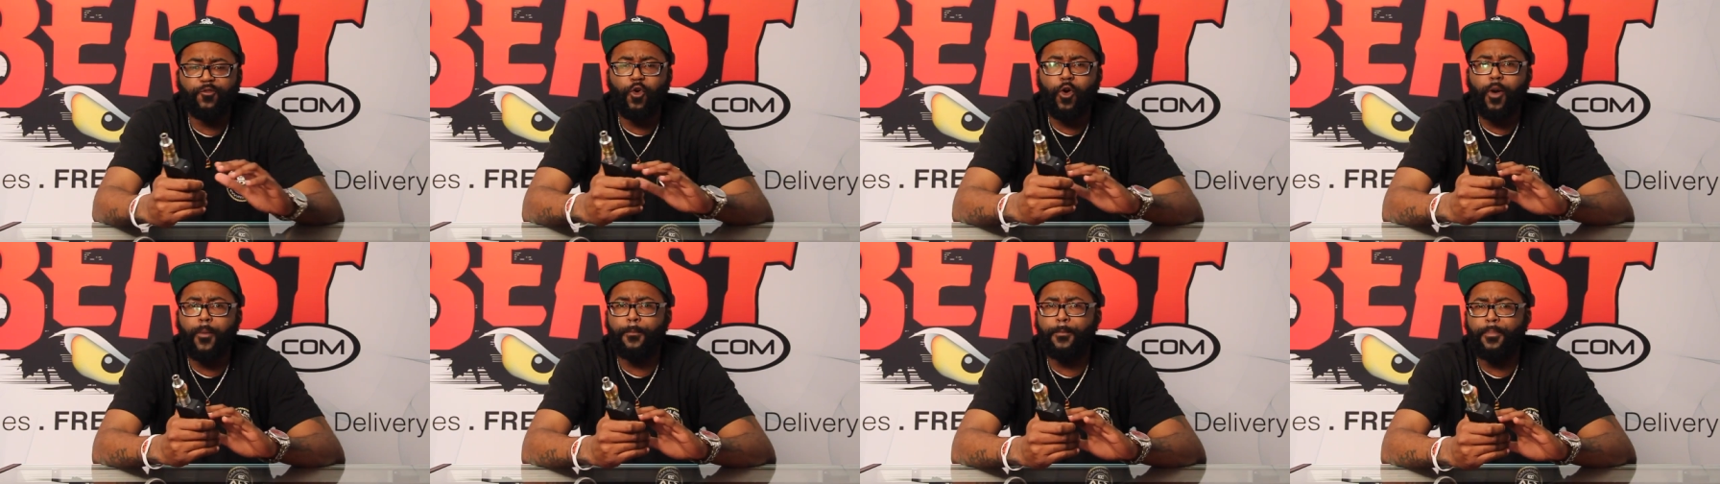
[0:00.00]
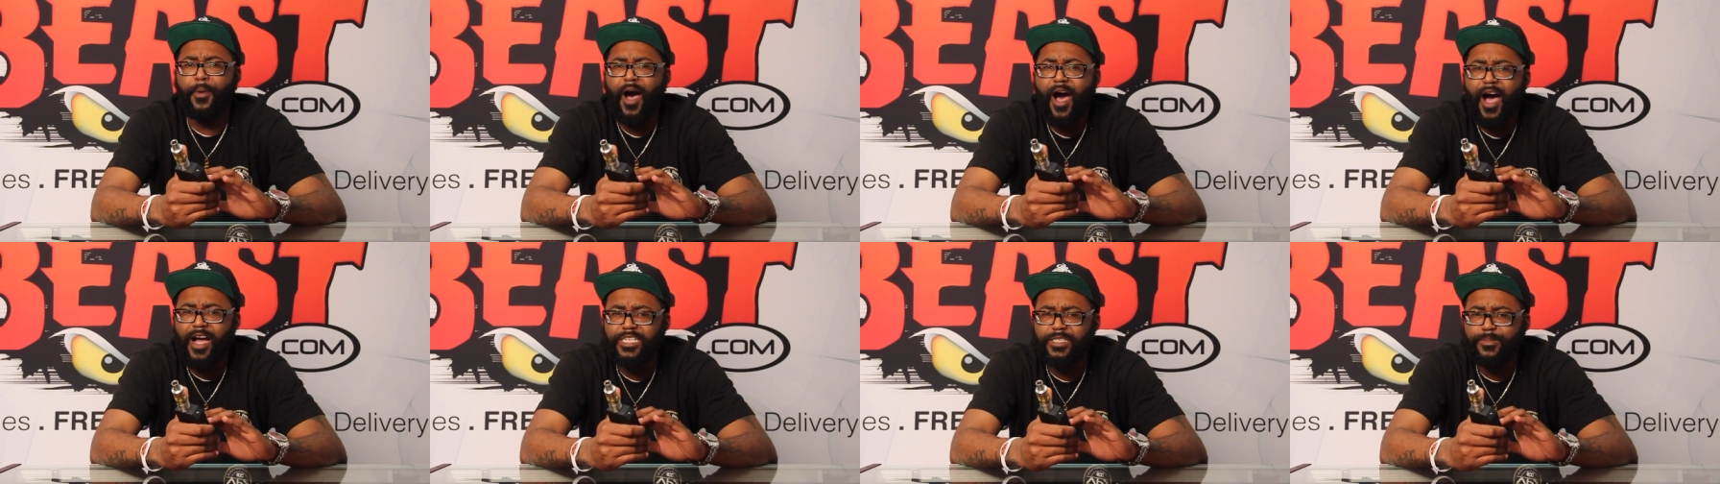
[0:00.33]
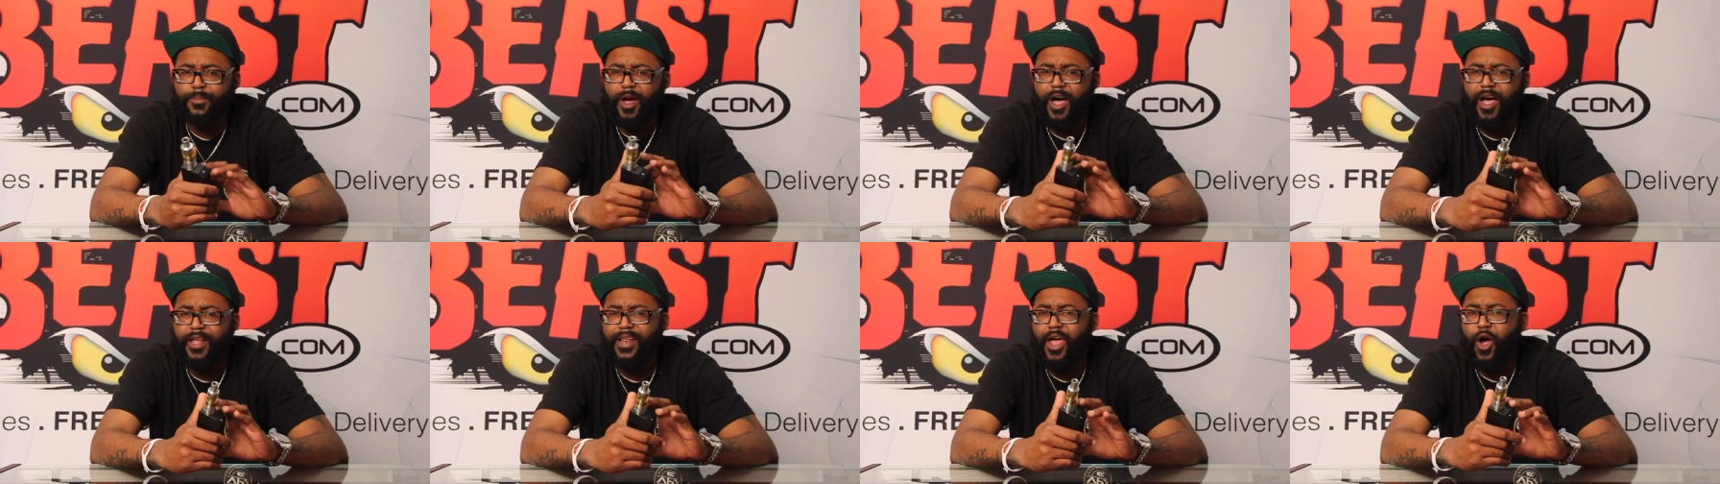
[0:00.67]
for a box
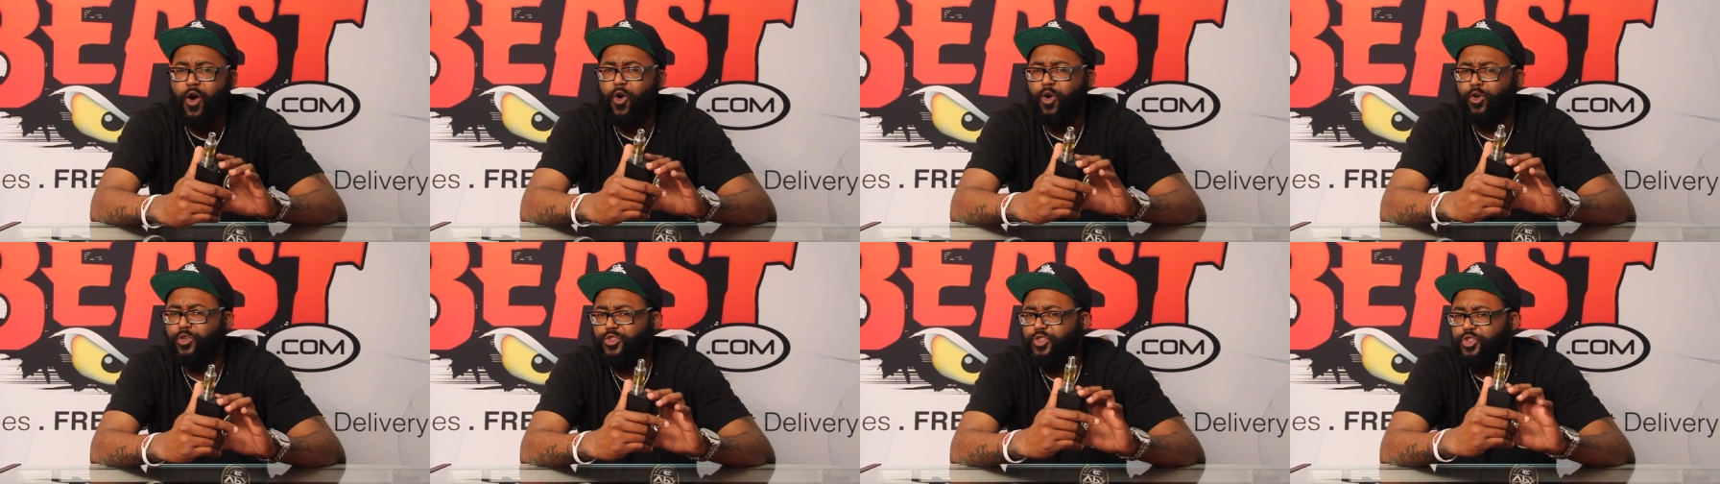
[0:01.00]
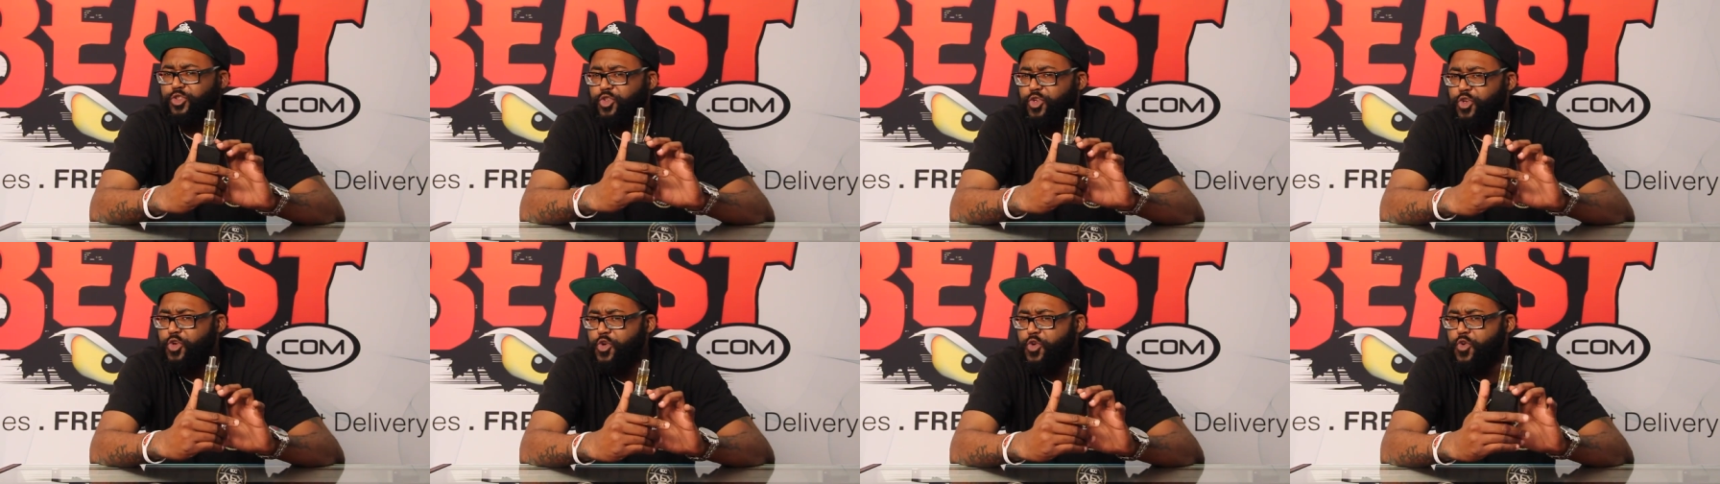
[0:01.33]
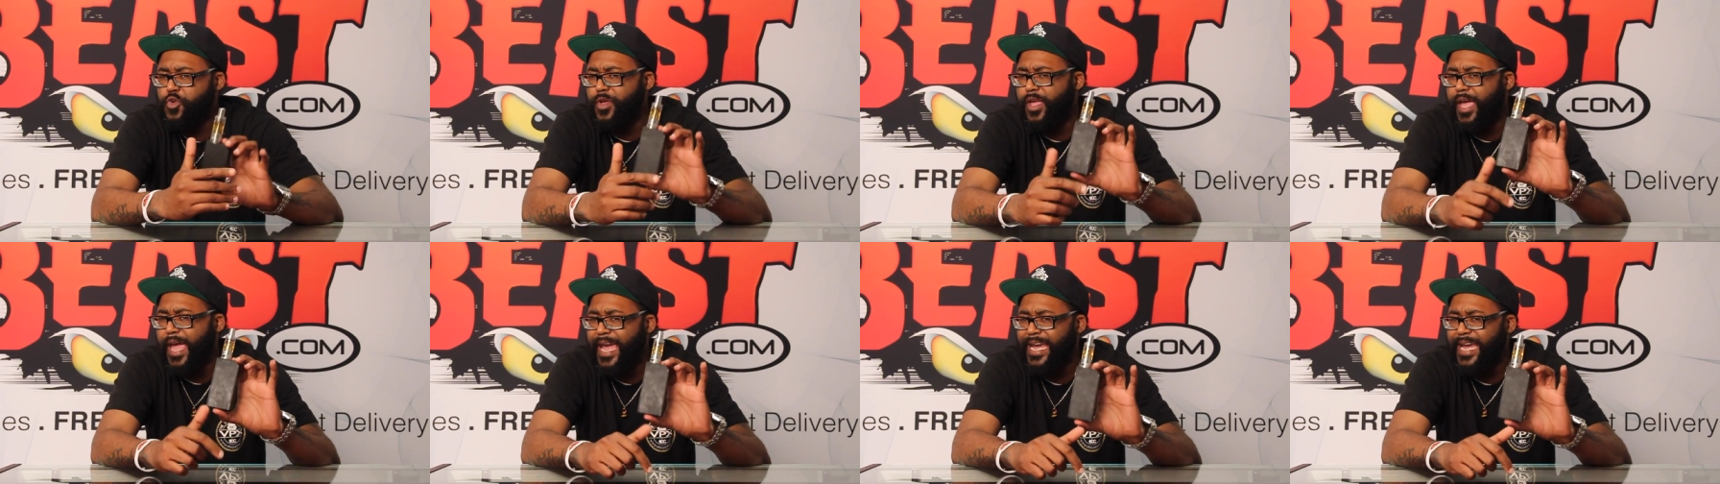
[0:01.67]
mod that holds two